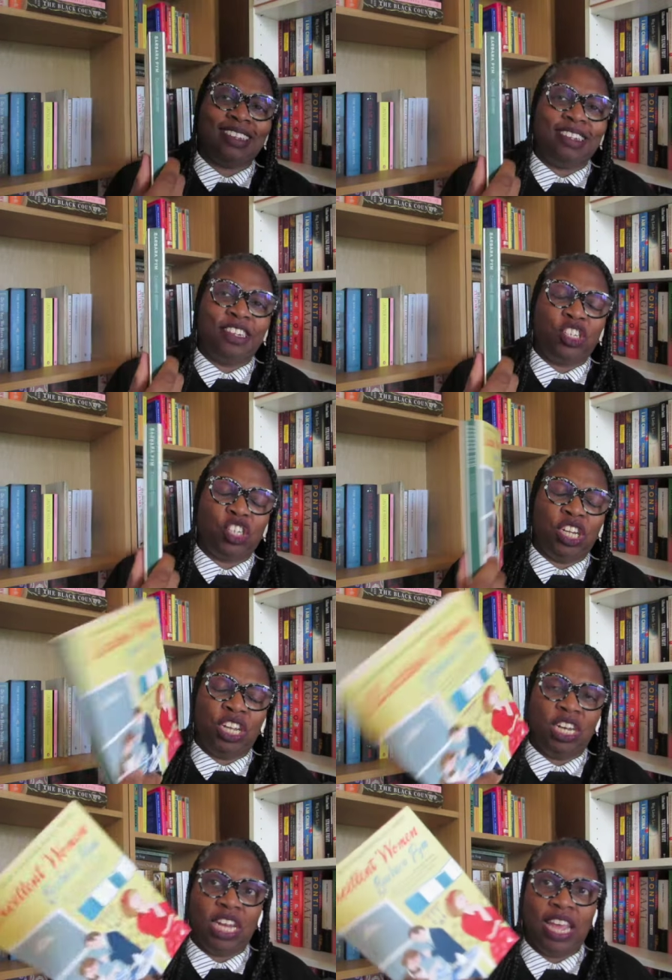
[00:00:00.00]

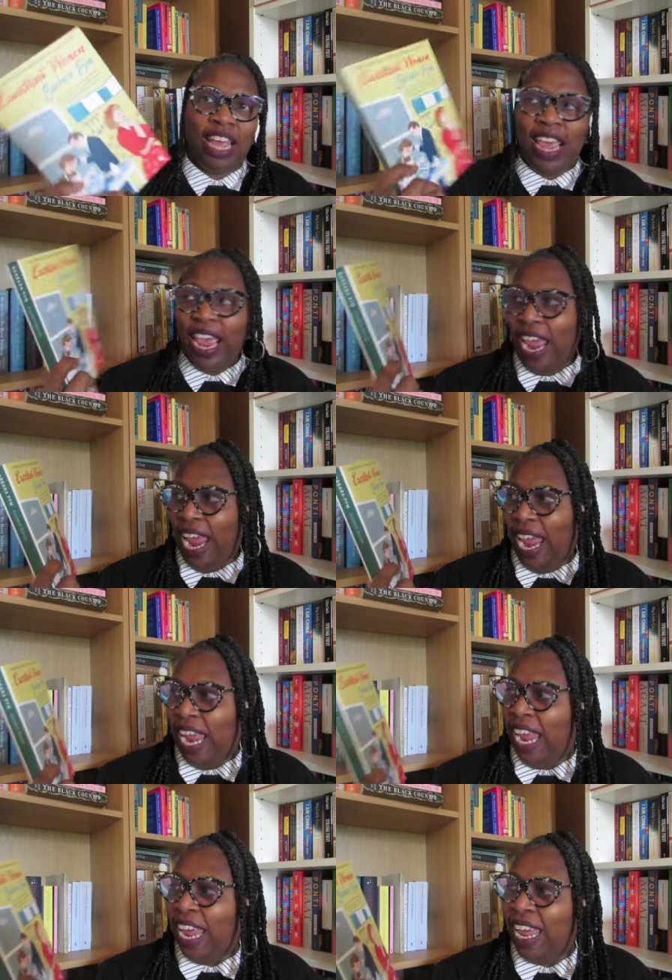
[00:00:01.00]
edition,
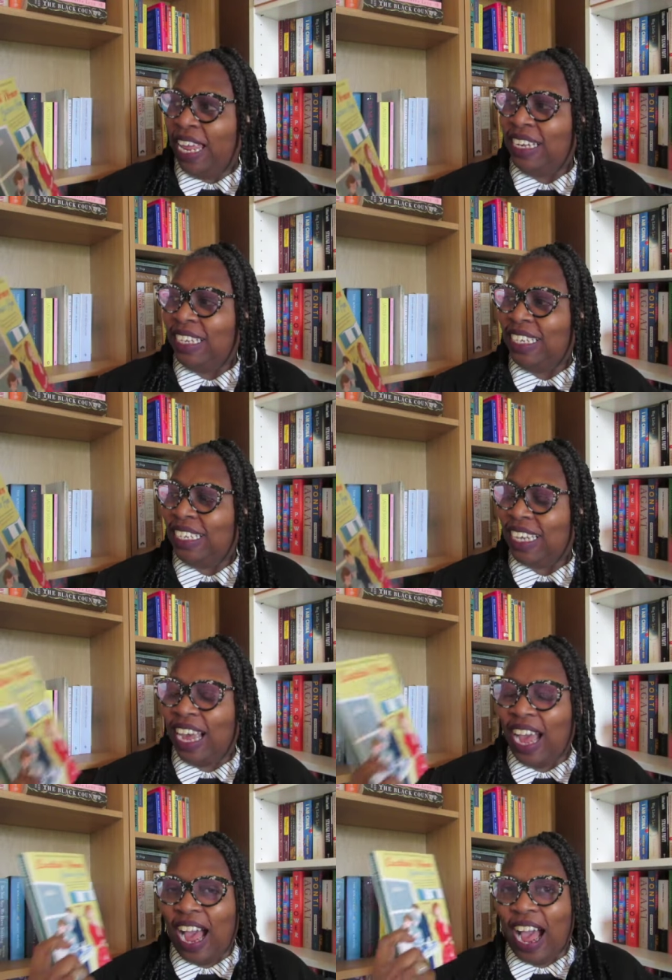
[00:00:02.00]
and
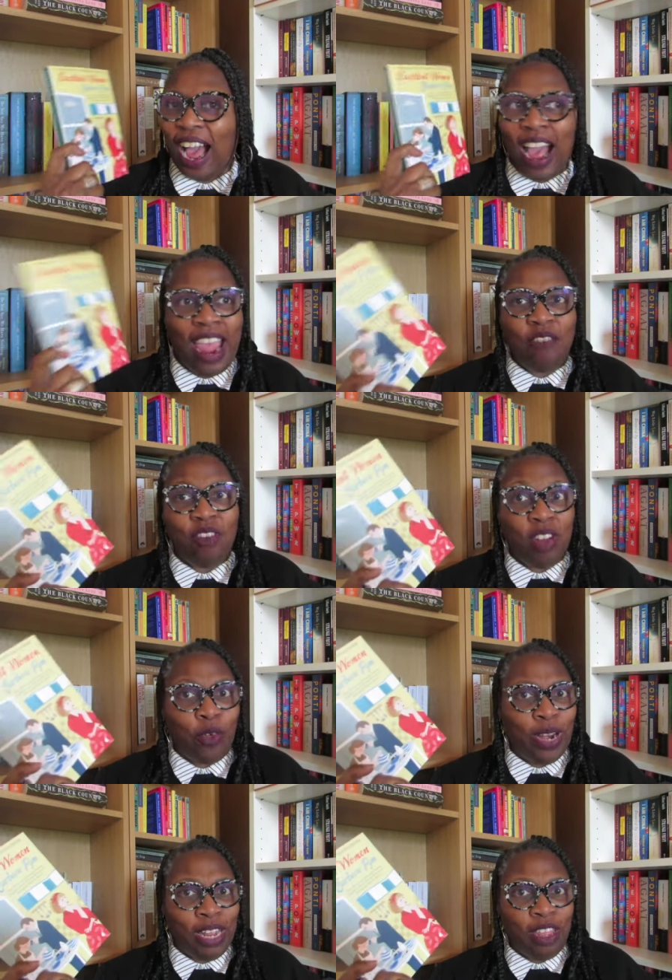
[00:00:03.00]
I have never
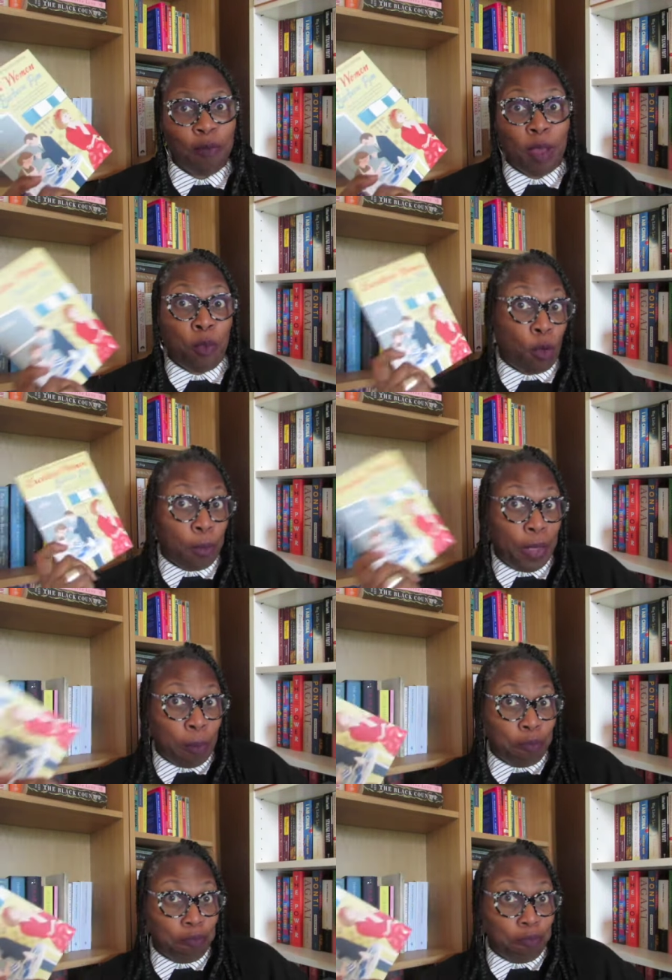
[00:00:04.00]
read anything by Barbara Pym.